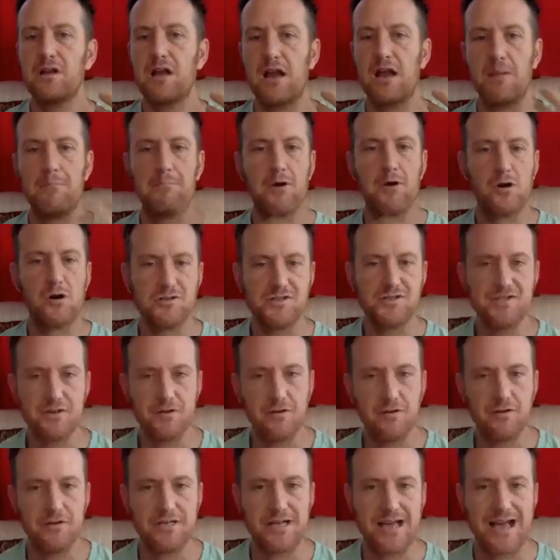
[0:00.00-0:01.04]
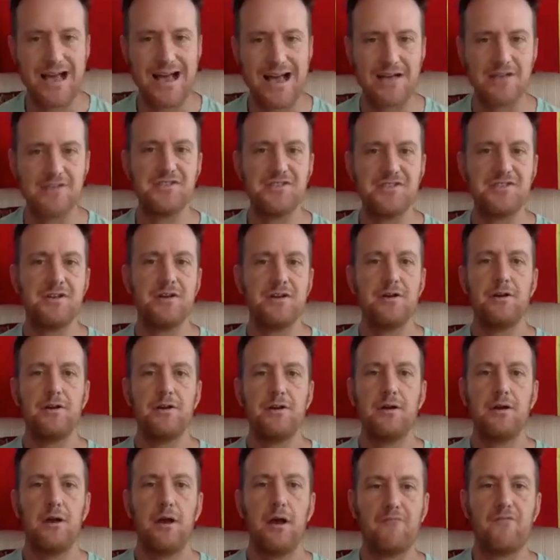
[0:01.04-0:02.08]
kind of personal attacks
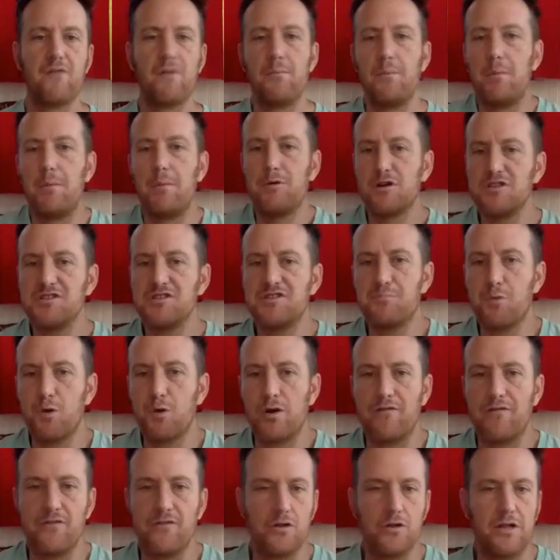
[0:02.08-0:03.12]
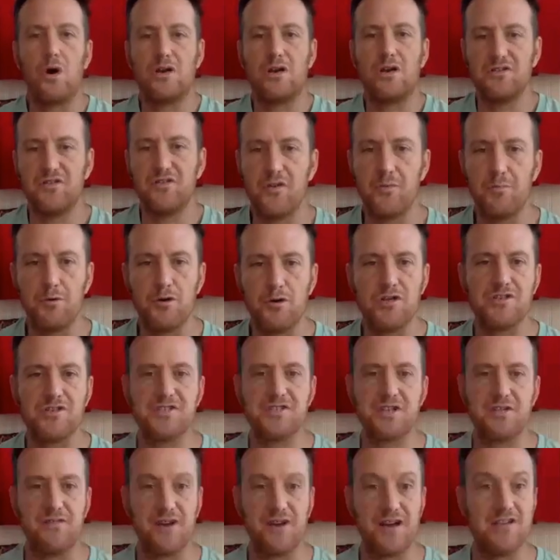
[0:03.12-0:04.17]
from a Buddhist point of view. What is the
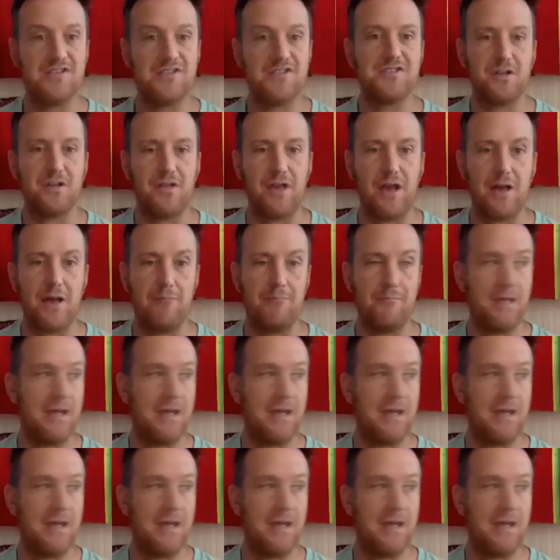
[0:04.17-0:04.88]
Buddhist advice on that?